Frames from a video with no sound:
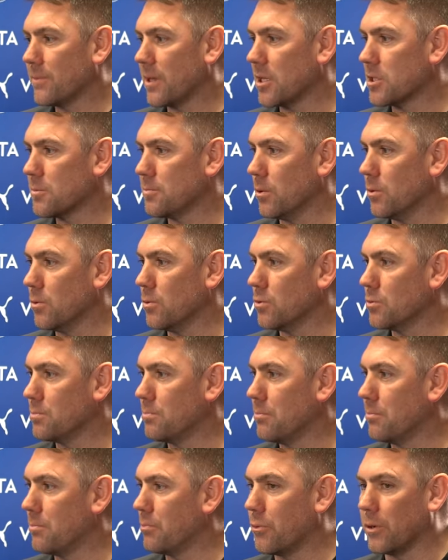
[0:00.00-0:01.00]
I suppose,
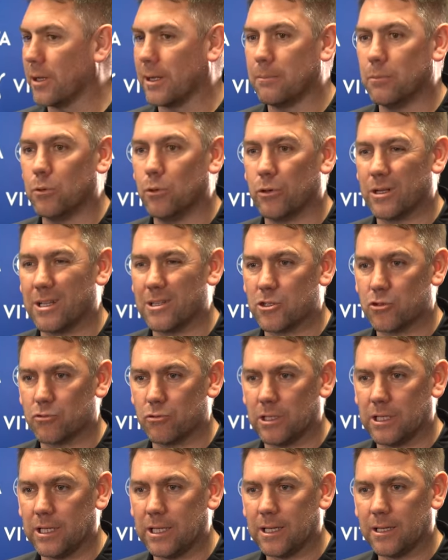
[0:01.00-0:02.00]
bring more
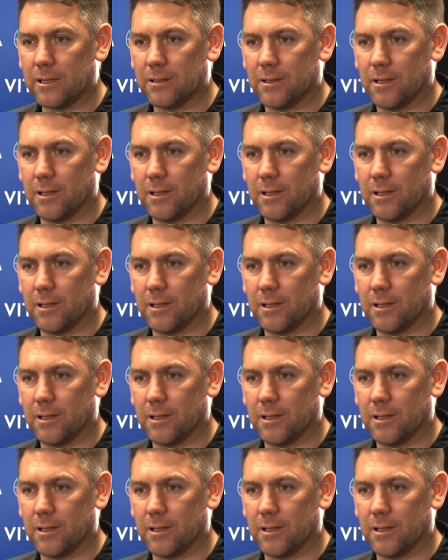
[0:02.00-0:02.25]
intrigue.